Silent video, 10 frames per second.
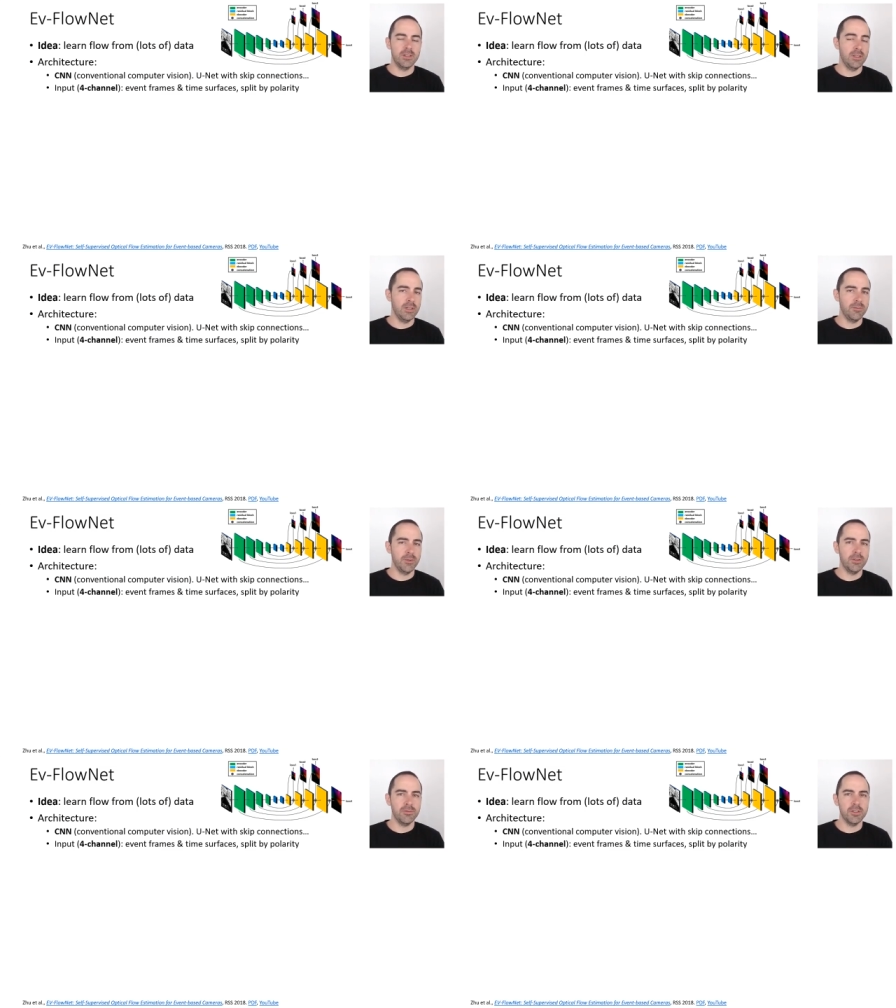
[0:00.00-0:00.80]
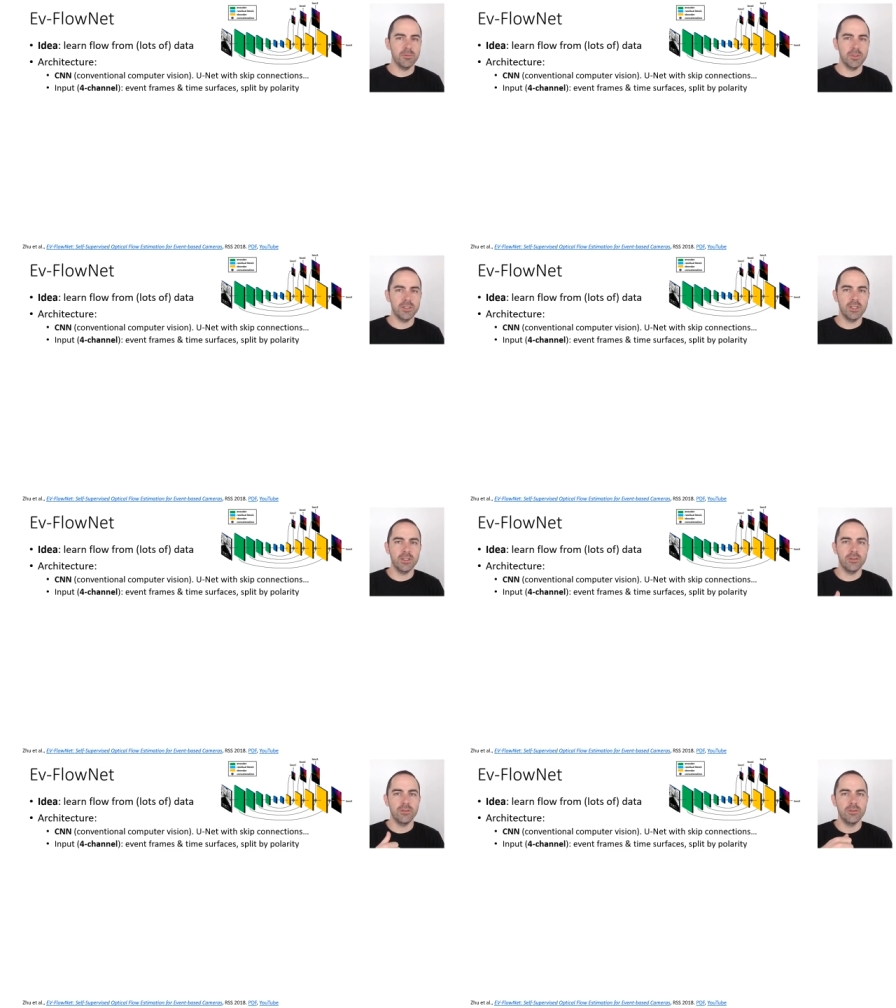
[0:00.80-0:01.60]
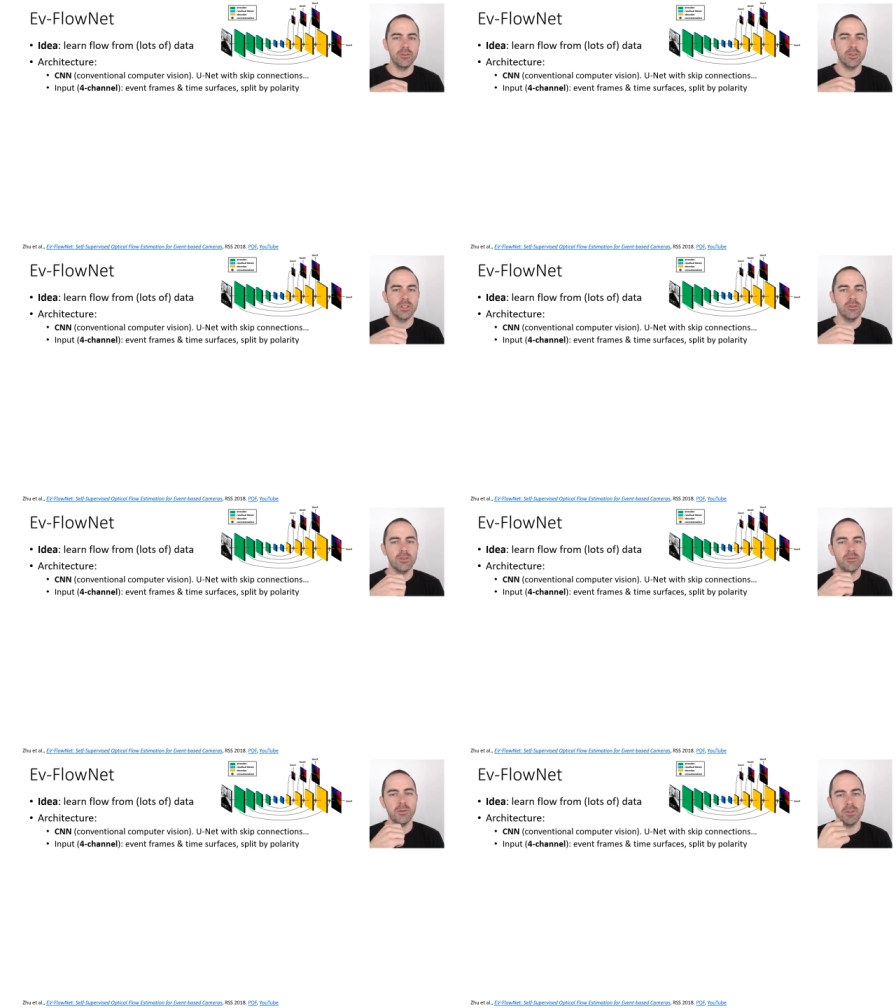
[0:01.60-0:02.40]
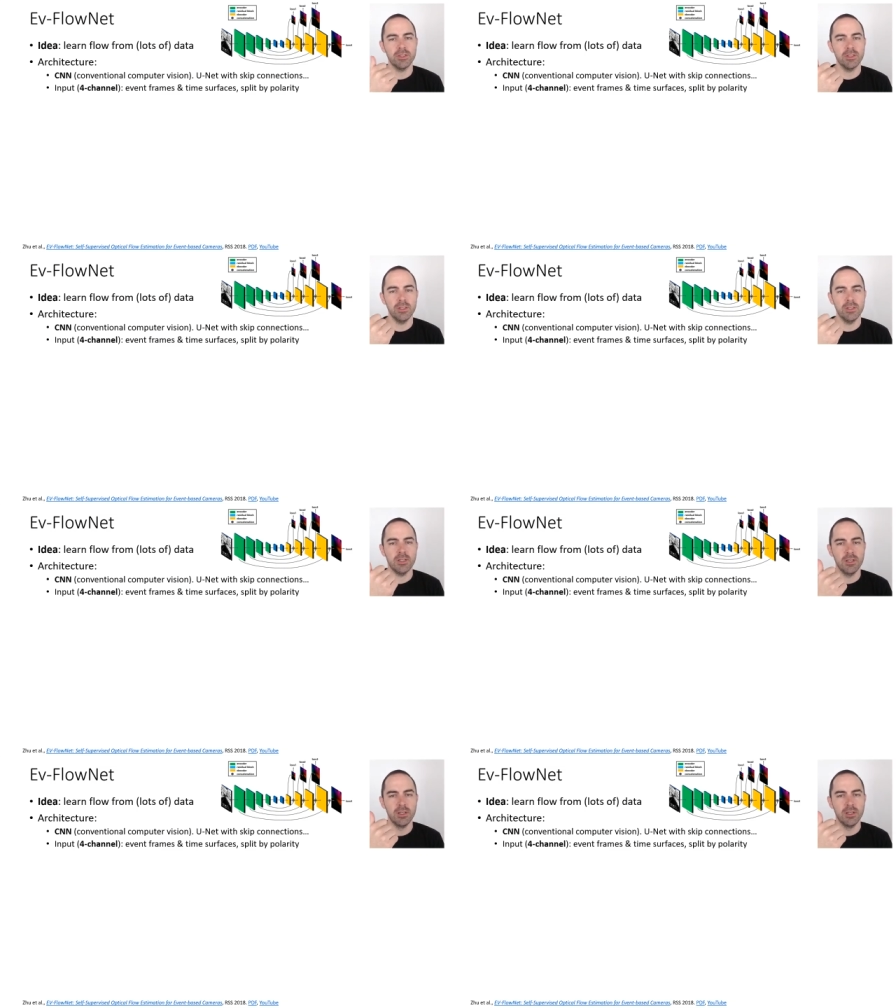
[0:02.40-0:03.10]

they are event frames basically you count on every pixel then